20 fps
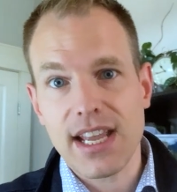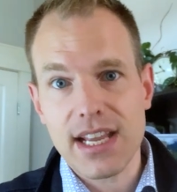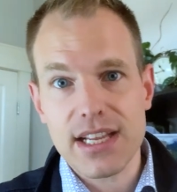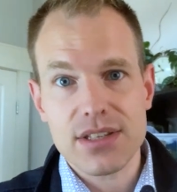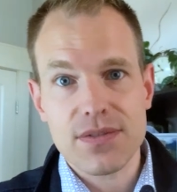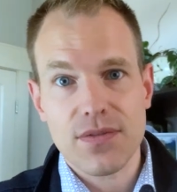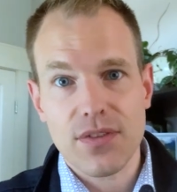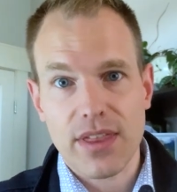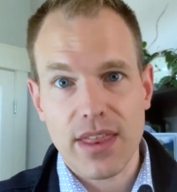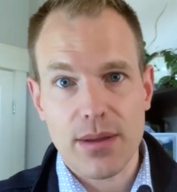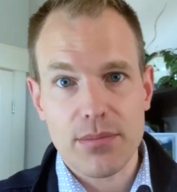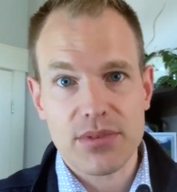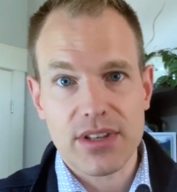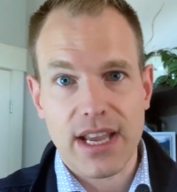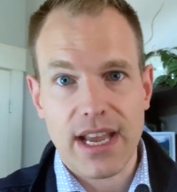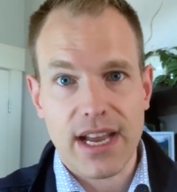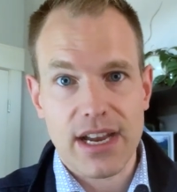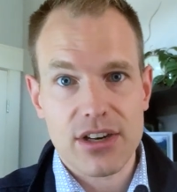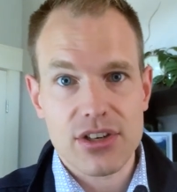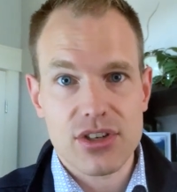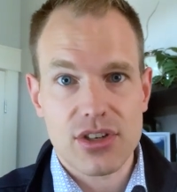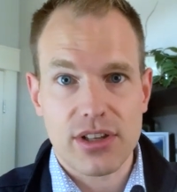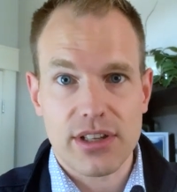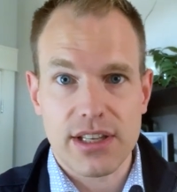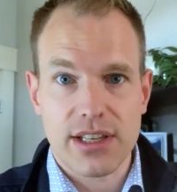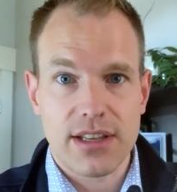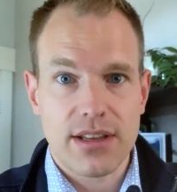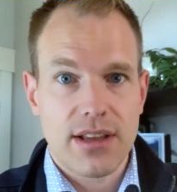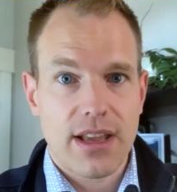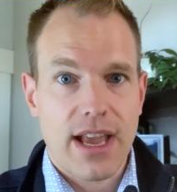days for them to
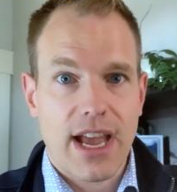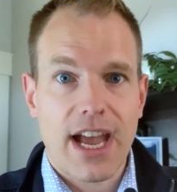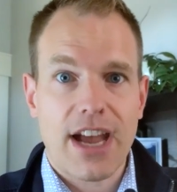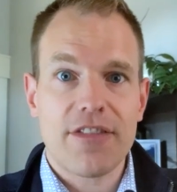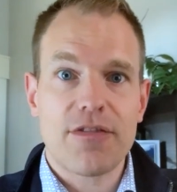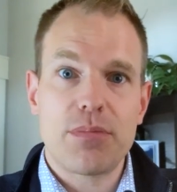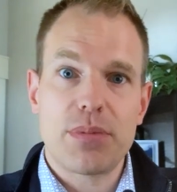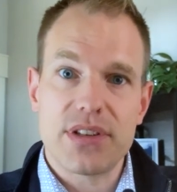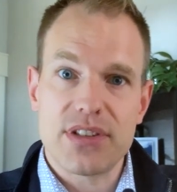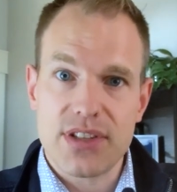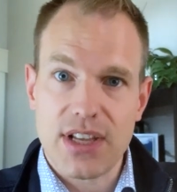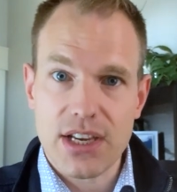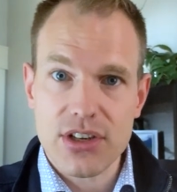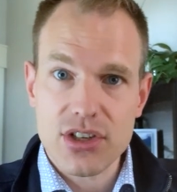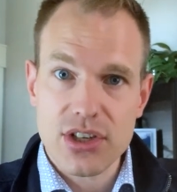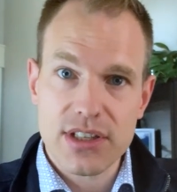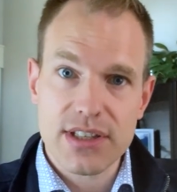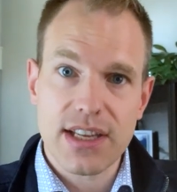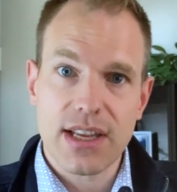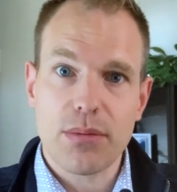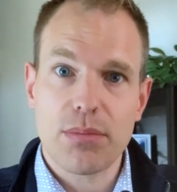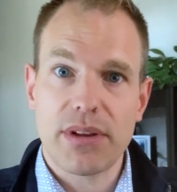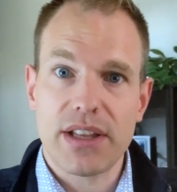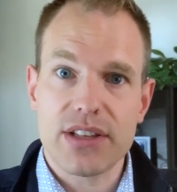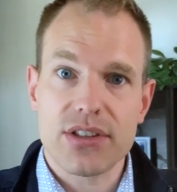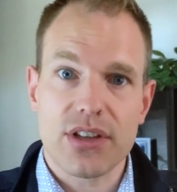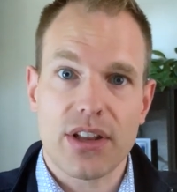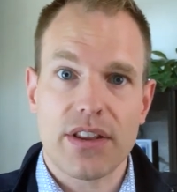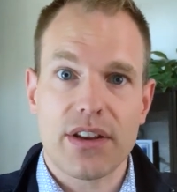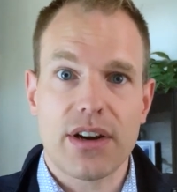actually have possession take
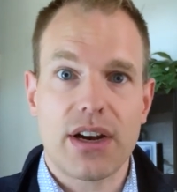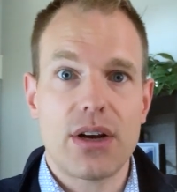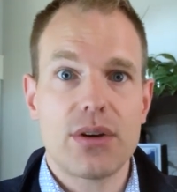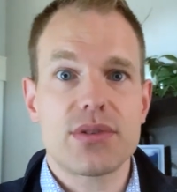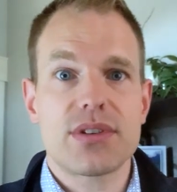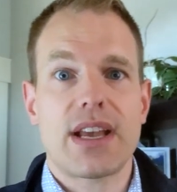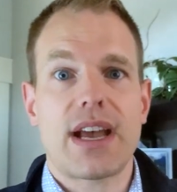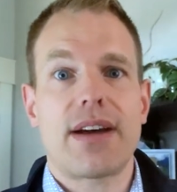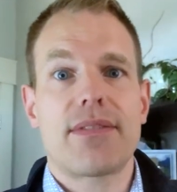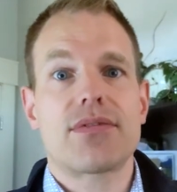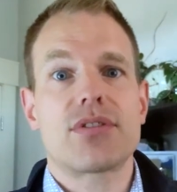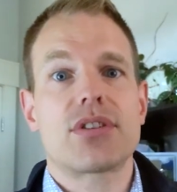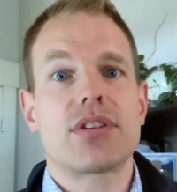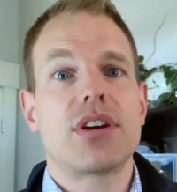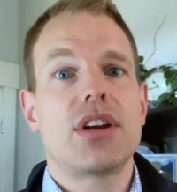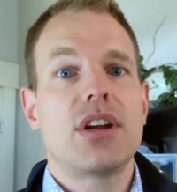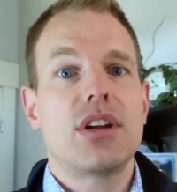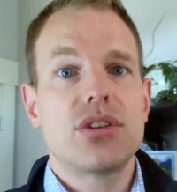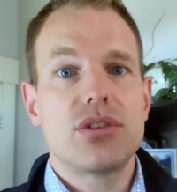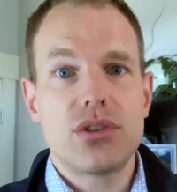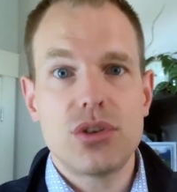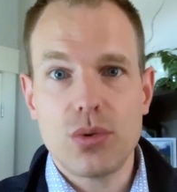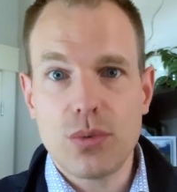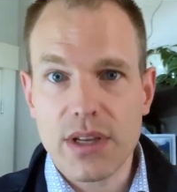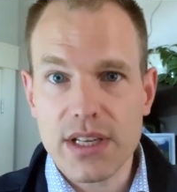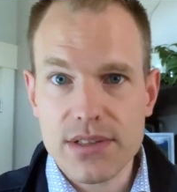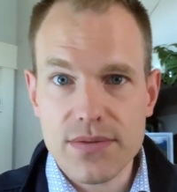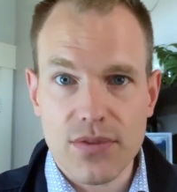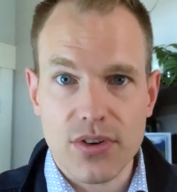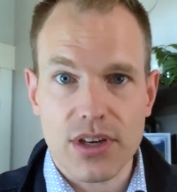place on their house after two
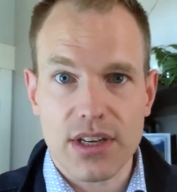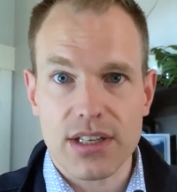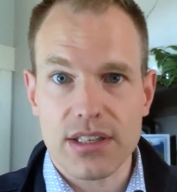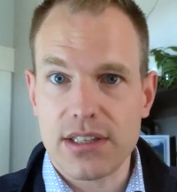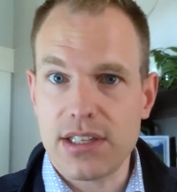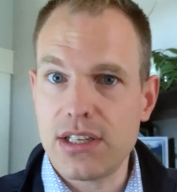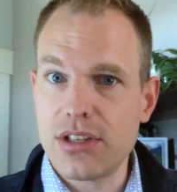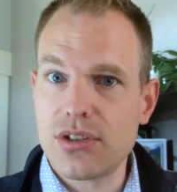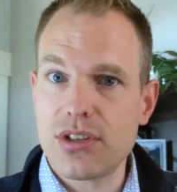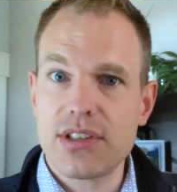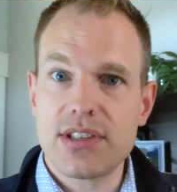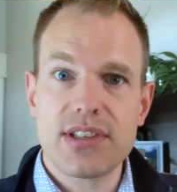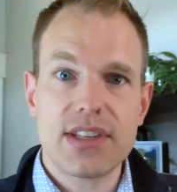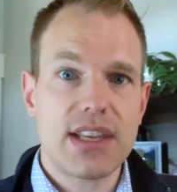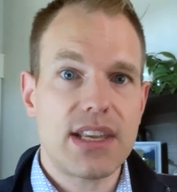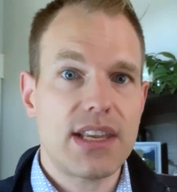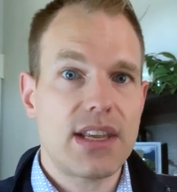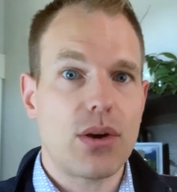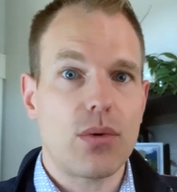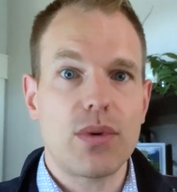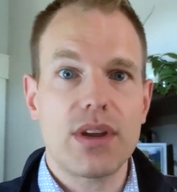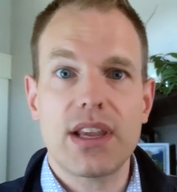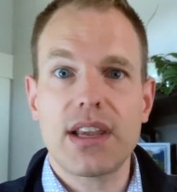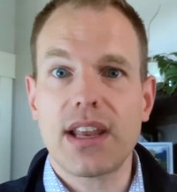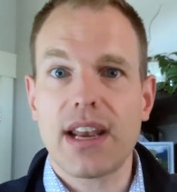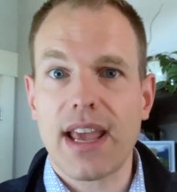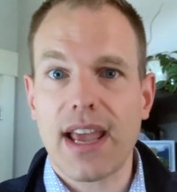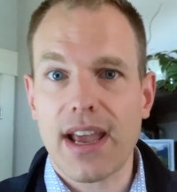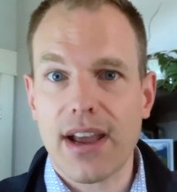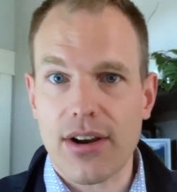weeks for contingency, a week
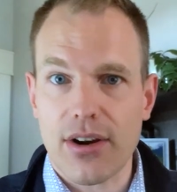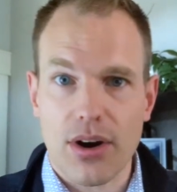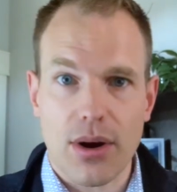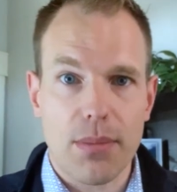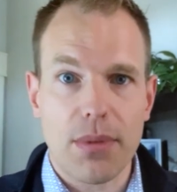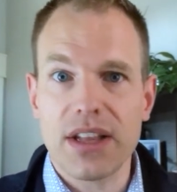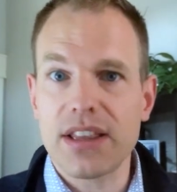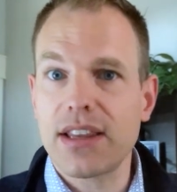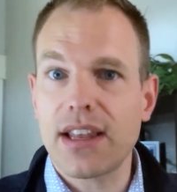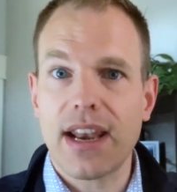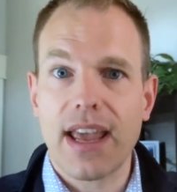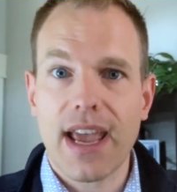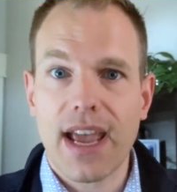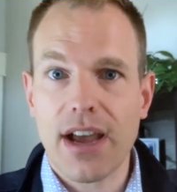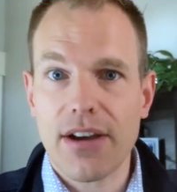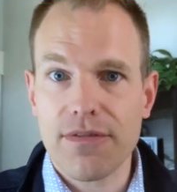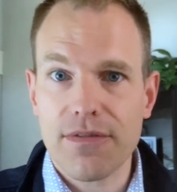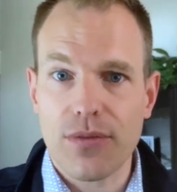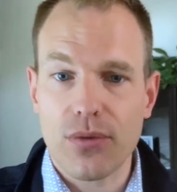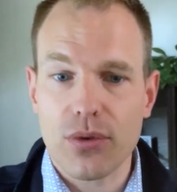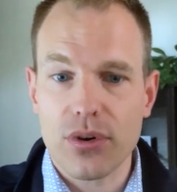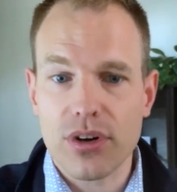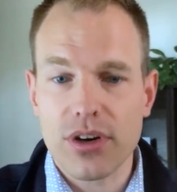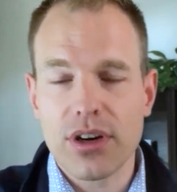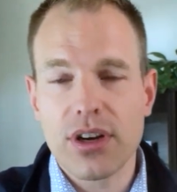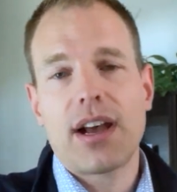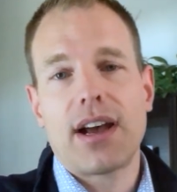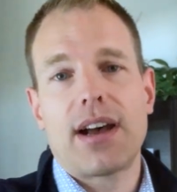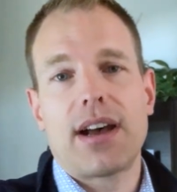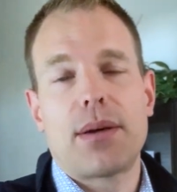and a half, or a month and a half
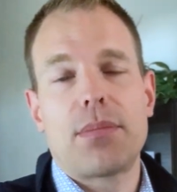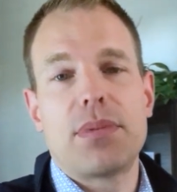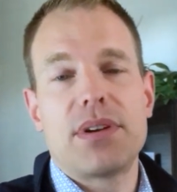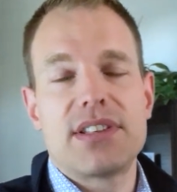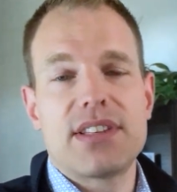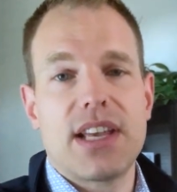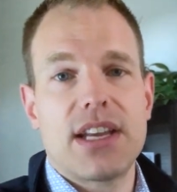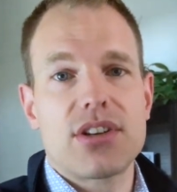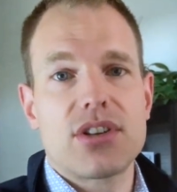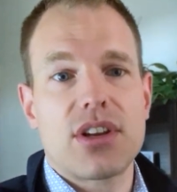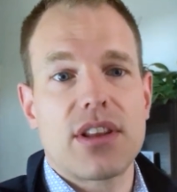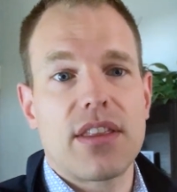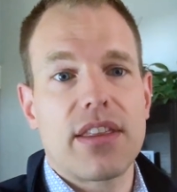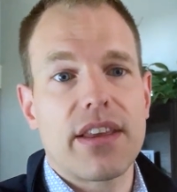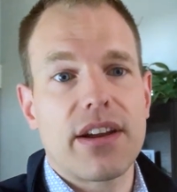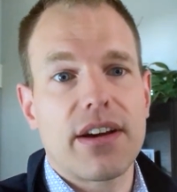for uh, possession